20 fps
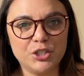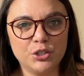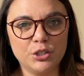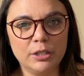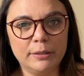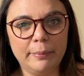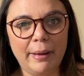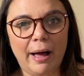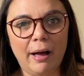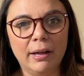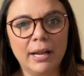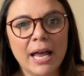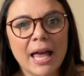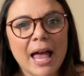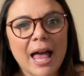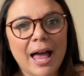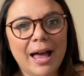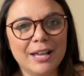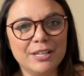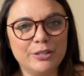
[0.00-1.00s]
about
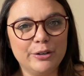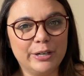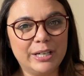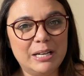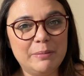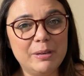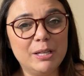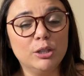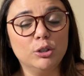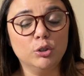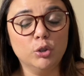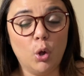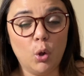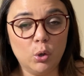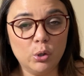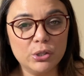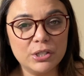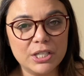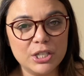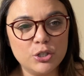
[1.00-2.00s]
is there are gonna be
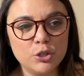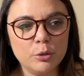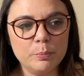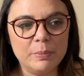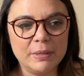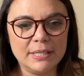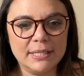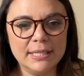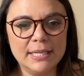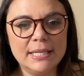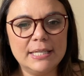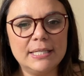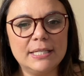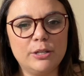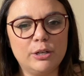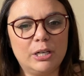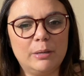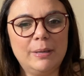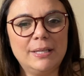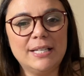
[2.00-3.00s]
lulls in your business. There
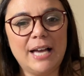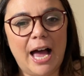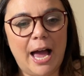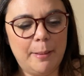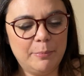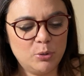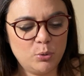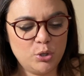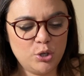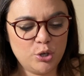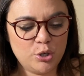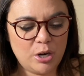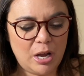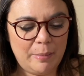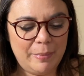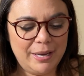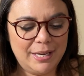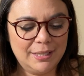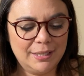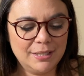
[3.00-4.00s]
are gonna be times when you're not
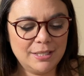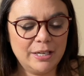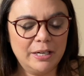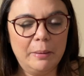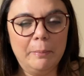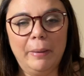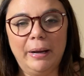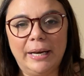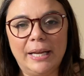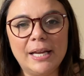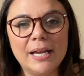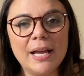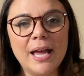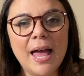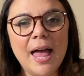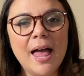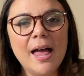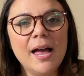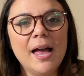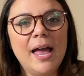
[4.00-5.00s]
making a ton of money.
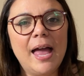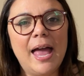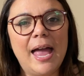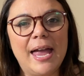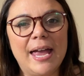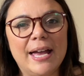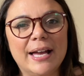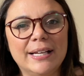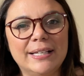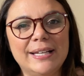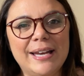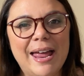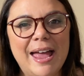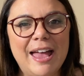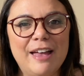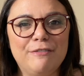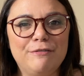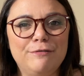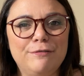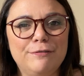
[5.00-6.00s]
And
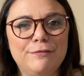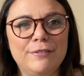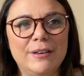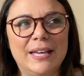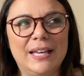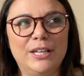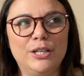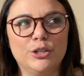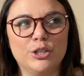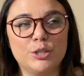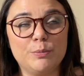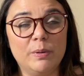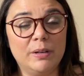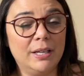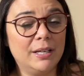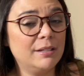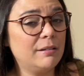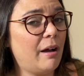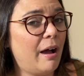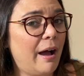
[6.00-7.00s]
if you're
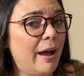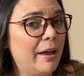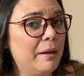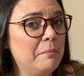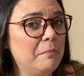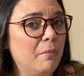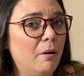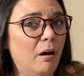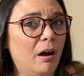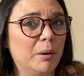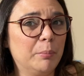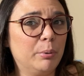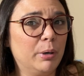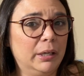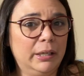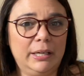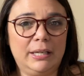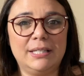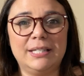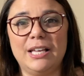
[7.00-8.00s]
spending time on
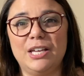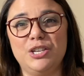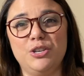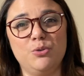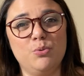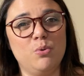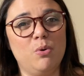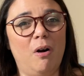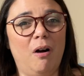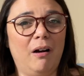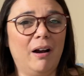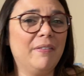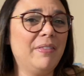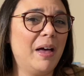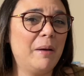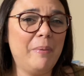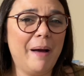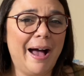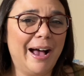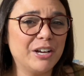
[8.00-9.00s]
products that you aren't
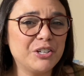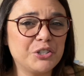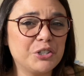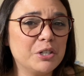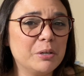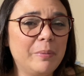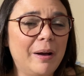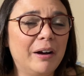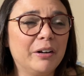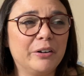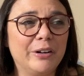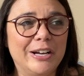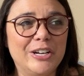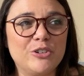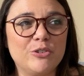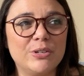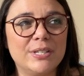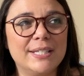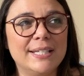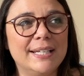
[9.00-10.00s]
that passionate about or
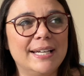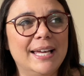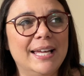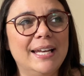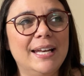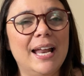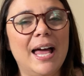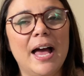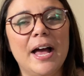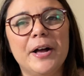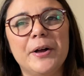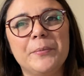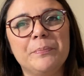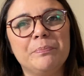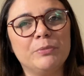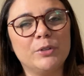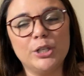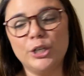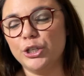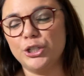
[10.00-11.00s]
interested in,
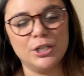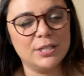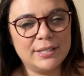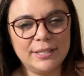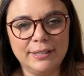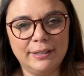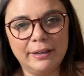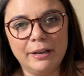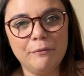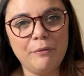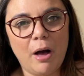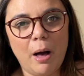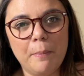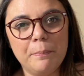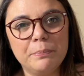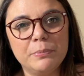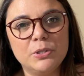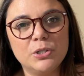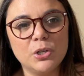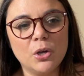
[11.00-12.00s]
you're just gonna give up.
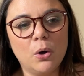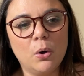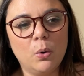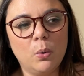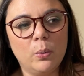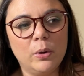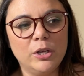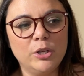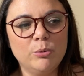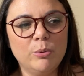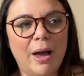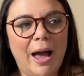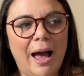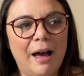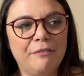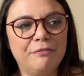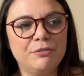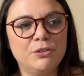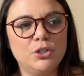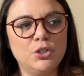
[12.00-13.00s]
So you
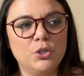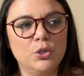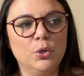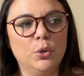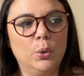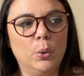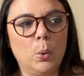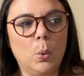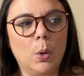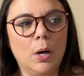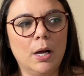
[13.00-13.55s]
have to